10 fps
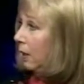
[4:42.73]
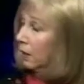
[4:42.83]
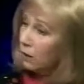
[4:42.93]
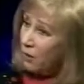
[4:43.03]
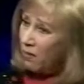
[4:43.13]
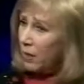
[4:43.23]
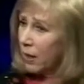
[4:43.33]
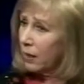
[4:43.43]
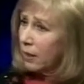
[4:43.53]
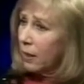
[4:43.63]
Mm-hmm. Do you have any
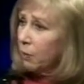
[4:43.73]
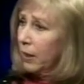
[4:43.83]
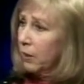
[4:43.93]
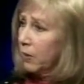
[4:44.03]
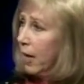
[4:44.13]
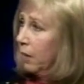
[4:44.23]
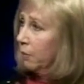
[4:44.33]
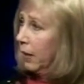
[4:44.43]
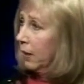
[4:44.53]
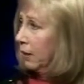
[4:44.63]
idea how many are
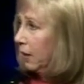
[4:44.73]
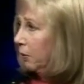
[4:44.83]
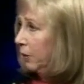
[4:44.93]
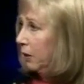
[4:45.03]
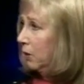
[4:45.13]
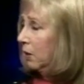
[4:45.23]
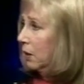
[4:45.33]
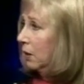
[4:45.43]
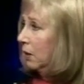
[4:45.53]
animated and how many aren't?